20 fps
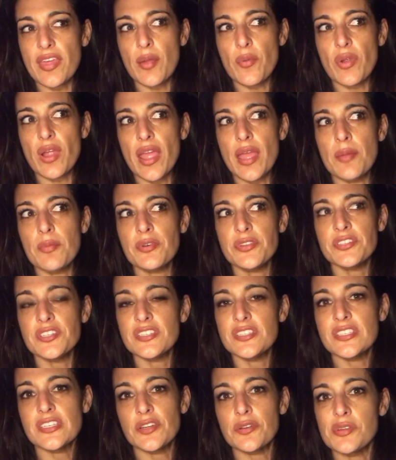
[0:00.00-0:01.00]
They were able
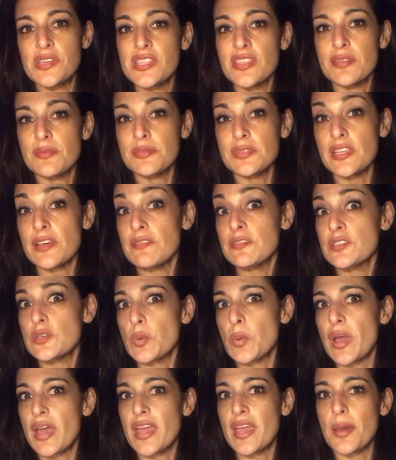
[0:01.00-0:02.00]
to secrete themselves
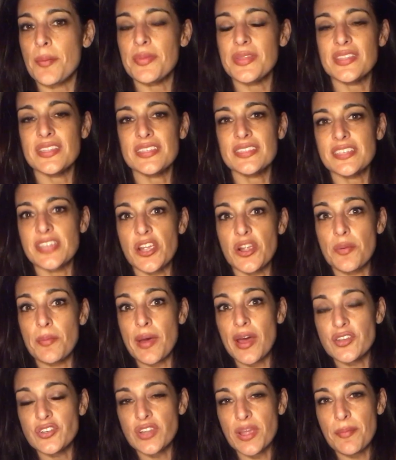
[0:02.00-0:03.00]
away up in the Sierra
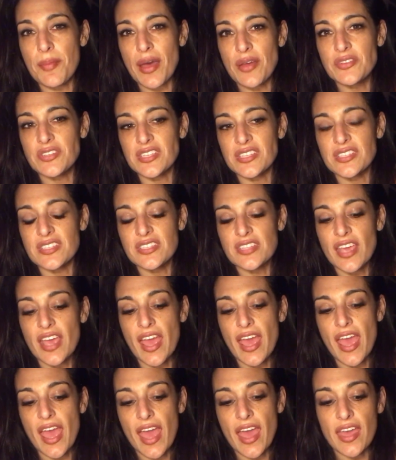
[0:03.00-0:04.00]
Madre Mountains
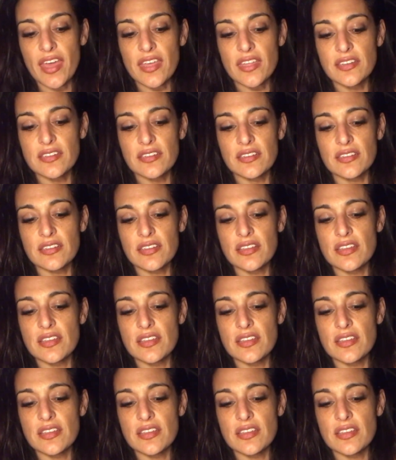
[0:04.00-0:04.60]
and